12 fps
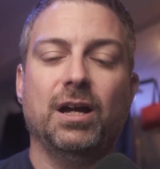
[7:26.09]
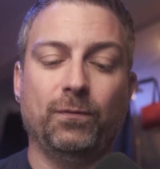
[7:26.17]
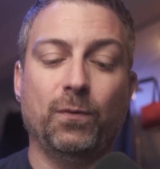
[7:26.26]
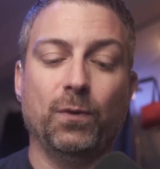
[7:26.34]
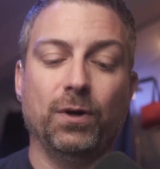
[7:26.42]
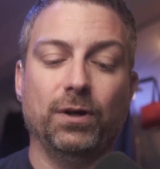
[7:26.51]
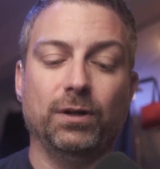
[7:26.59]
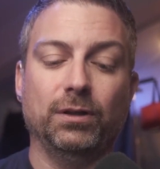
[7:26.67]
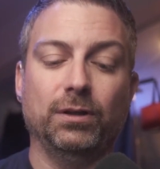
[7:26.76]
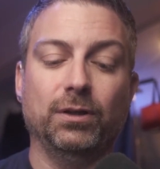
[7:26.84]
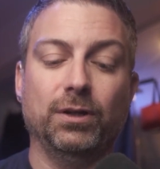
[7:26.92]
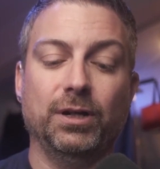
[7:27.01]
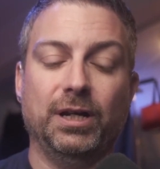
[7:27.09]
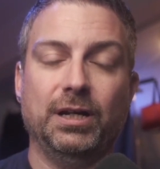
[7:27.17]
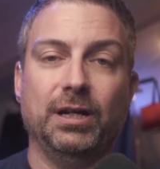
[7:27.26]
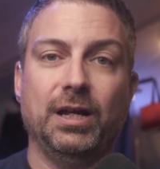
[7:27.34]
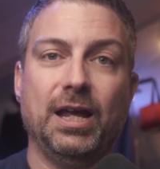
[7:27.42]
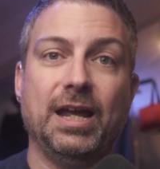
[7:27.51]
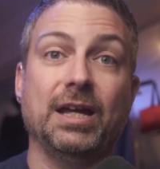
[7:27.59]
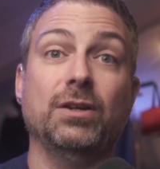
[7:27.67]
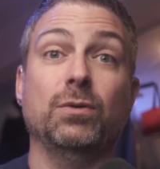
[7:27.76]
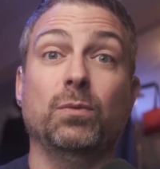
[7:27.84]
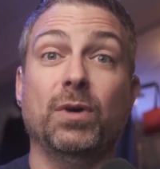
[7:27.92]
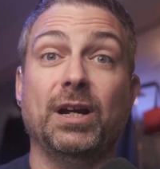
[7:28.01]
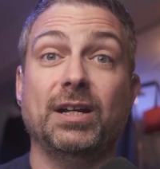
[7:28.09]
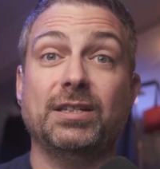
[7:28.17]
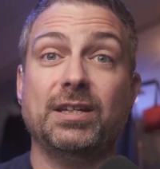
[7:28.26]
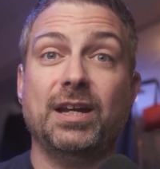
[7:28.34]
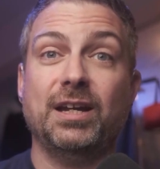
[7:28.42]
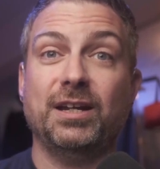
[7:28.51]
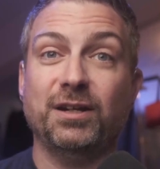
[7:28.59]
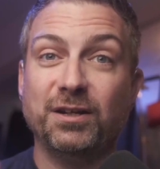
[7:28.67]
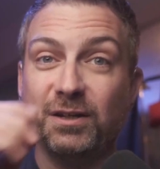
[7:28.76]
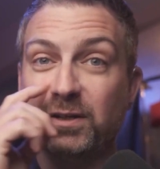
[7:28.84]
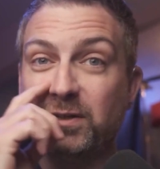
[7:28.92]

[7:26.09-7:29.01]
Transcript: for learning? And when I say